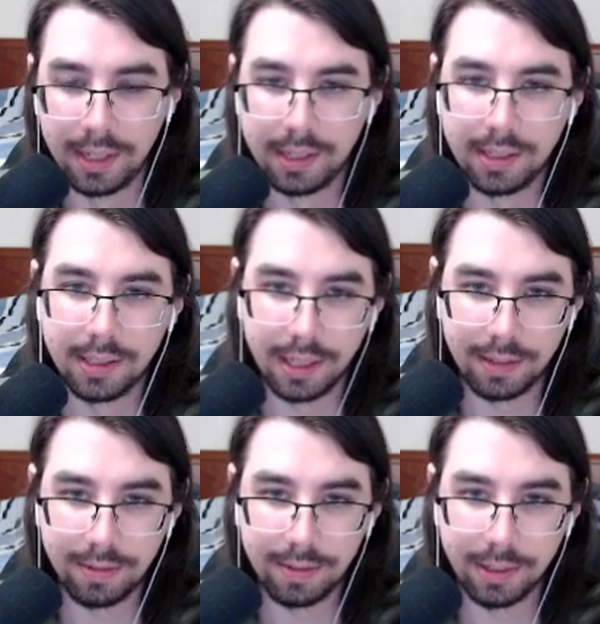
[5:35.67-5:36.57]
sell
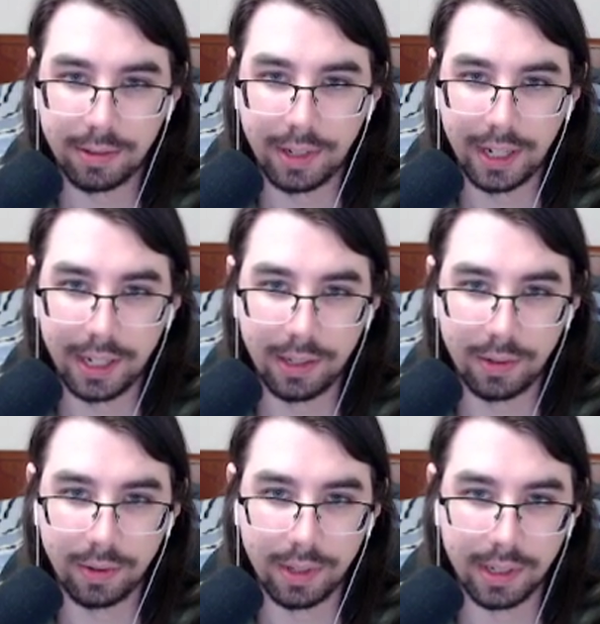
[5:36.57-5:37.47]
the frilled dragon
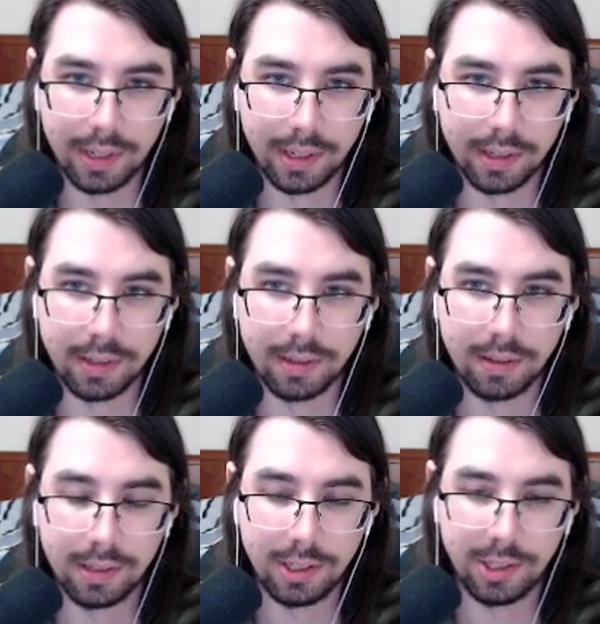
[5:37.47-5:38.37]
or the
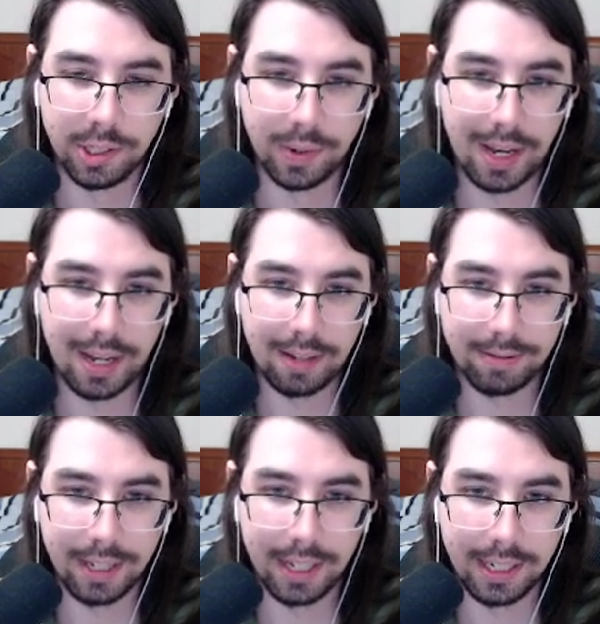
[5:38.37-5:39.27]

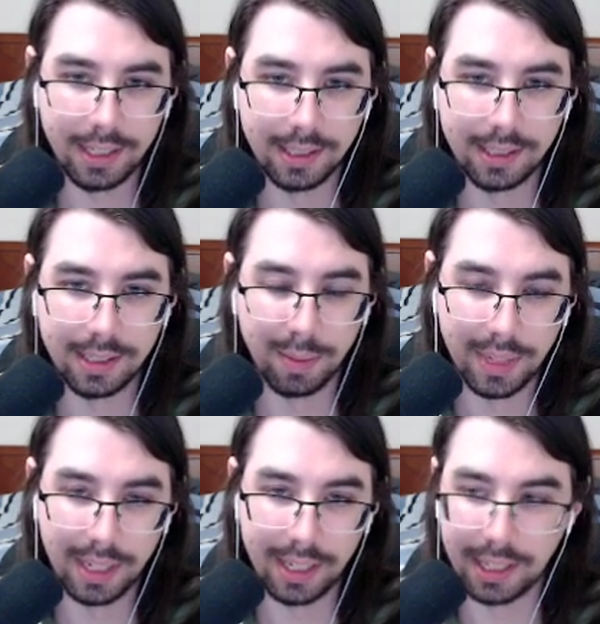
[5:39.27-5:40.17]
giraffe, get in
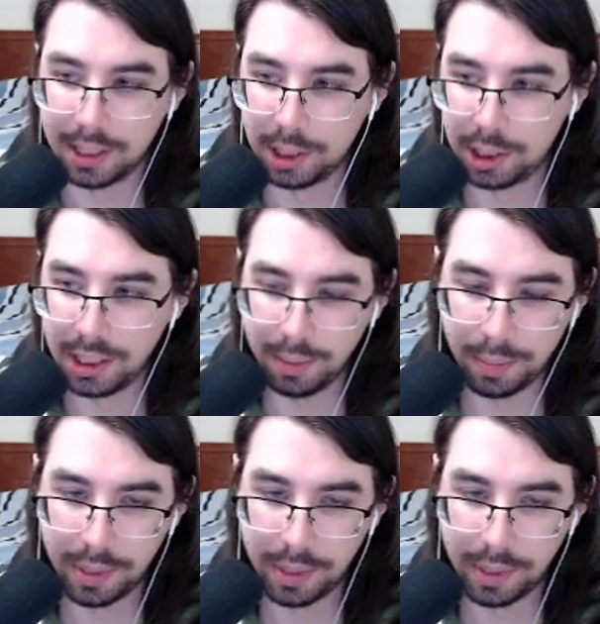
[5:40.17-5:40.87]
something like a sheep.